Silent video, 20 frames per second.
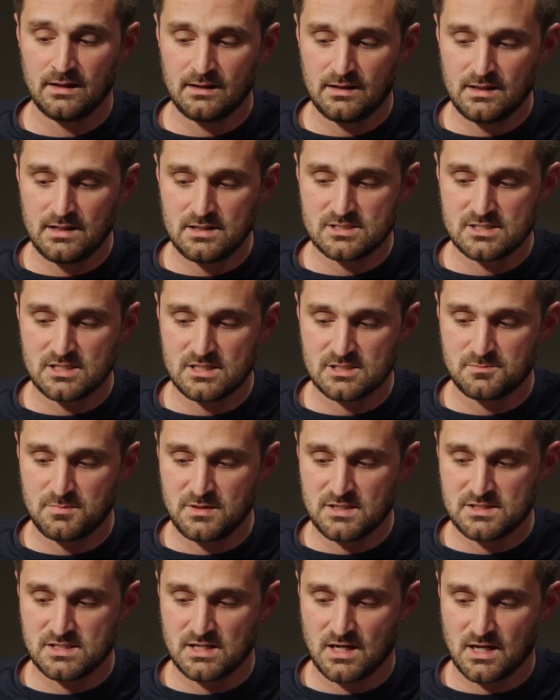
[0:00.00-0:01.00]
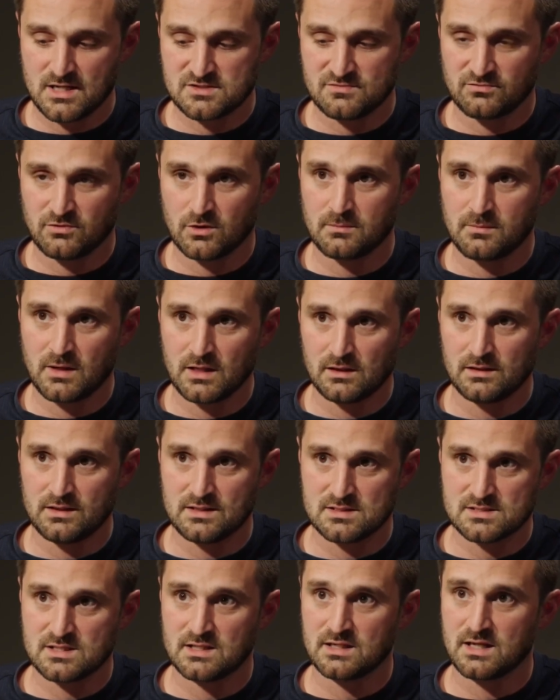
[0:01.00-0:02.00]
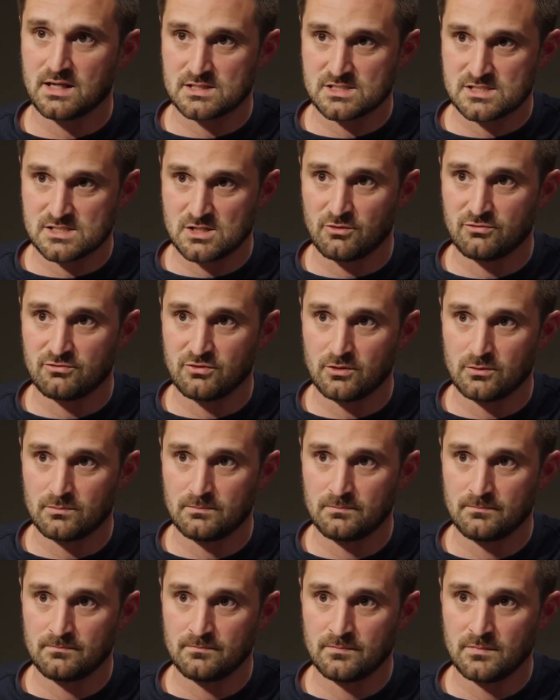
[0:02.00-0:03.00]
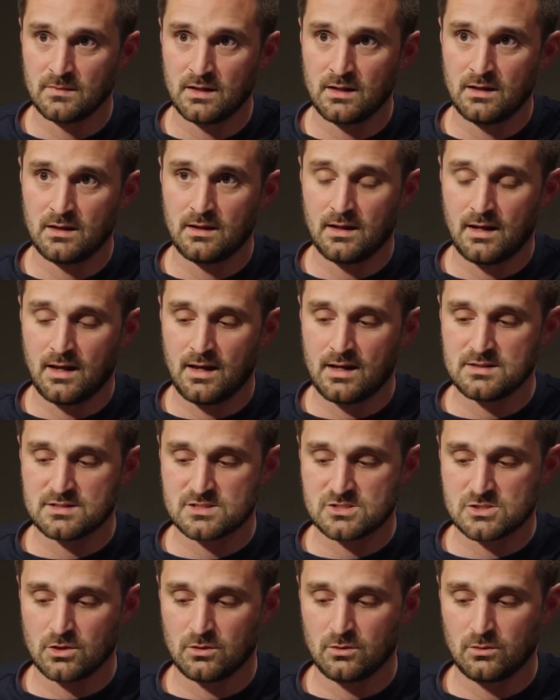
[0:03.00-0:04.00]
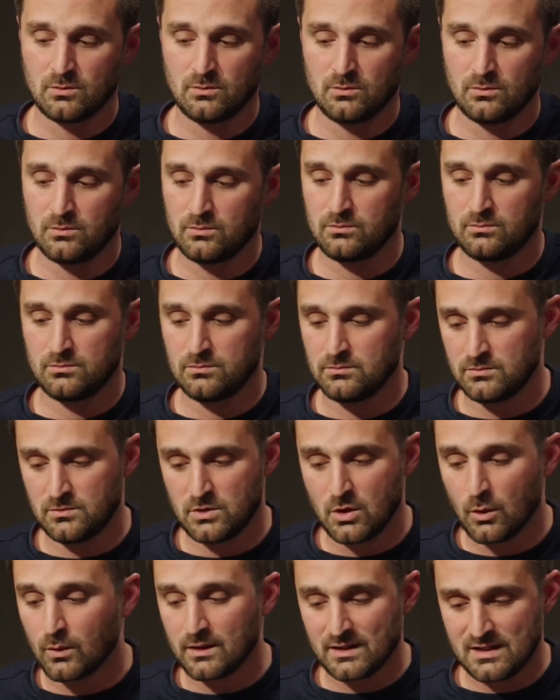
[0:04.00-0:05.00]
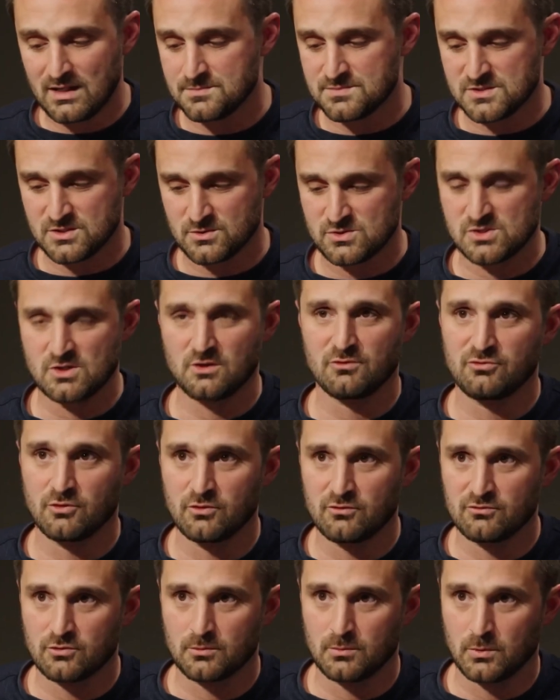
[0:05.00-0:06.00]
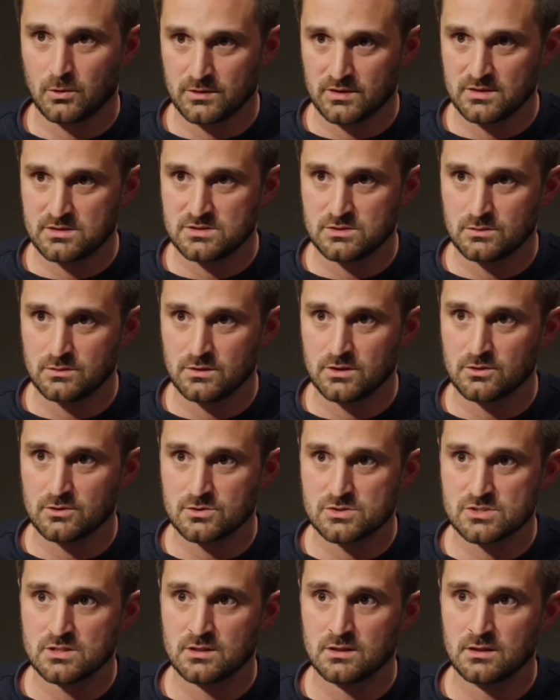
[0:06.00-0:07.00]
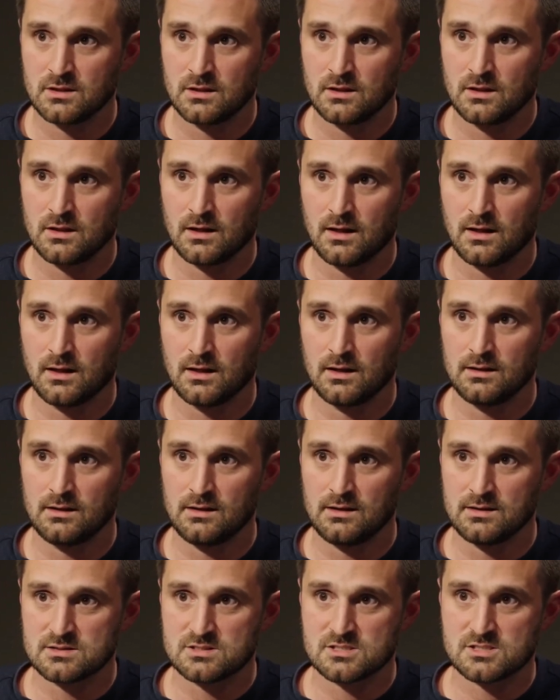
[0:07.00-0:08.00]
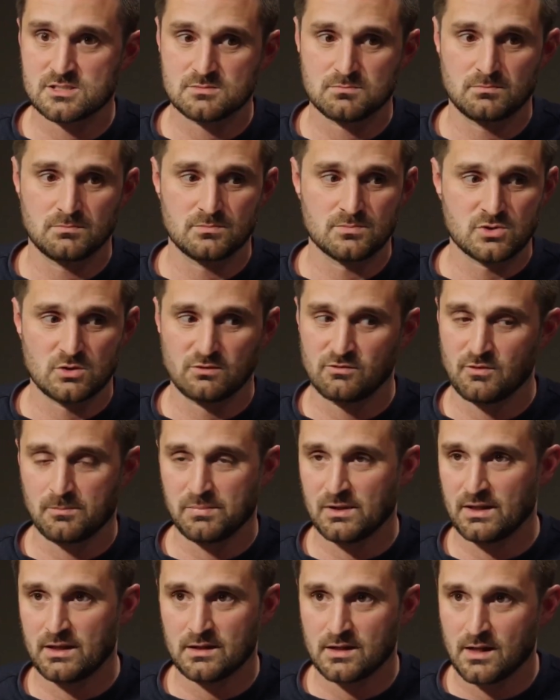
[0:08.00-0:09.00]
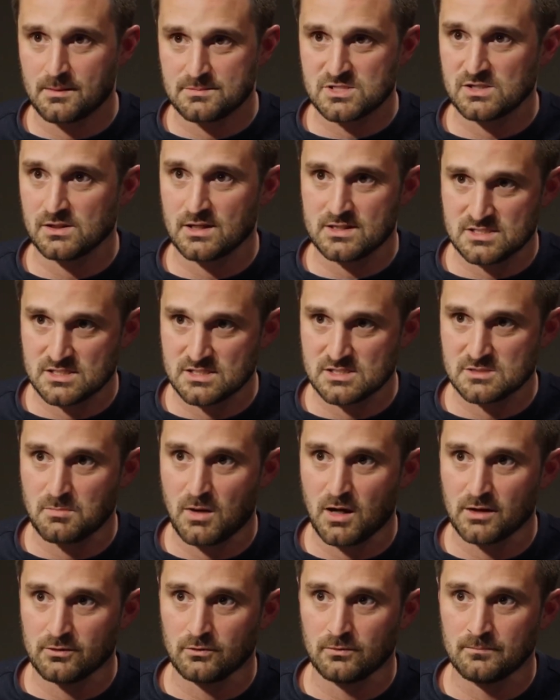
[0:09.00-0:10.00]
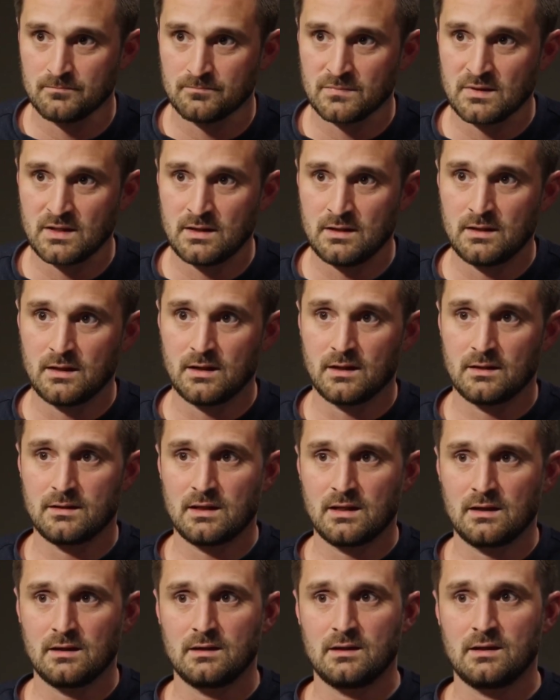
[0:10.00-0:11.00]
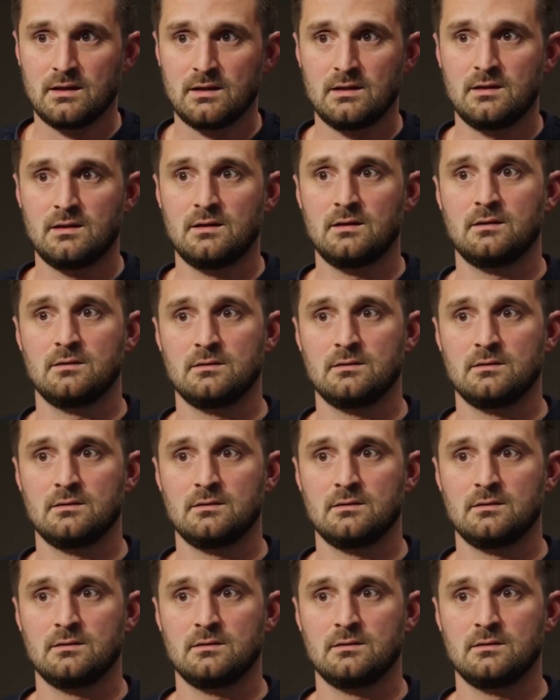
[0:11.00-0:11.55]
he sees BCIs fundamentally as the next cell phone. And so no one keeps their cell phone for more than 2 years. It's sort of a planned obsolescence model. I think in